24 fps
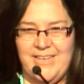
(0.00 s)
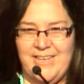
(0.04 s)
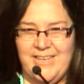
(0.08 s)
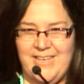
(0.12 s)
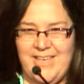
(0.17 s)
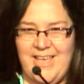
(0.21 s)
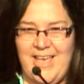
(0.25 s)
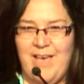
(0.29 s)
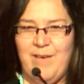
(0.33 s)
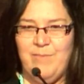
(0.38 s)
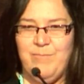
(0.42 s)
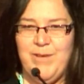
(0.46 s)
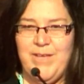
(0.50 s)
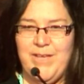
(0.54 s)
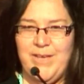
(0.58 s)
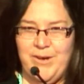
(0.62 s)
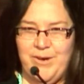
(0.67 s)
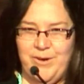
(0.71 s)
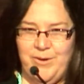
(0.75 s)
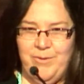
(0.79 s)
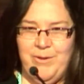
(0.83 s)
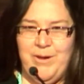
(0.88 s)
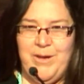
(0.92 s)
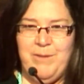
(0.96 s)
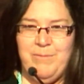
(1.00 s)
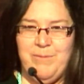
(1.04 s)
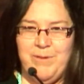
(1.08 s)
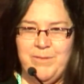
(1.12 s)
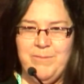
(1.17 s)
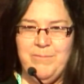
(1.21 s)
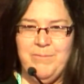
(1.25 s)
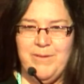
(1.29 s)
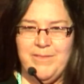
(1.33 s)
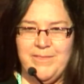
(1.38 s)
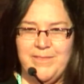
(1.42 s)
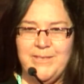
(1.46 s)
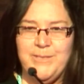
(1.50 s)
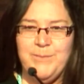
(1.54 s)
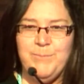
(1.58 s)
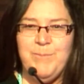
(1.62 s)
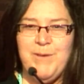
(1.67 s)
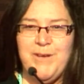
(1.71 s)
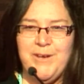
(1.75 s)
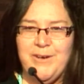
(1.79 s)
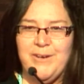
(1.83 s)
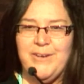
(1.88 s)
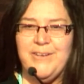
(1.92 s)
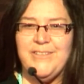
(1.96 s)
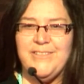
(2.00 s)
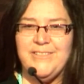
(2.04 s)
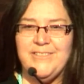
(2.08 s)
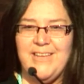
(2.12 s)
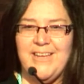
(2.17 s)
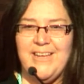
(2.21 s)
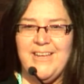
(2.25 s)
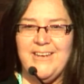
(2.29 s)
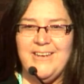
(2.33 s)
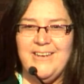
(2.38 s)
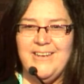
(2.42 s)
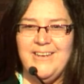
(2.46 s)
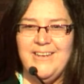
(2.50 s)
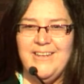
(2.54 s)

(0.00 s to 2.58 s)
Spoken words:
yeah, we agree with what the speaker is saying.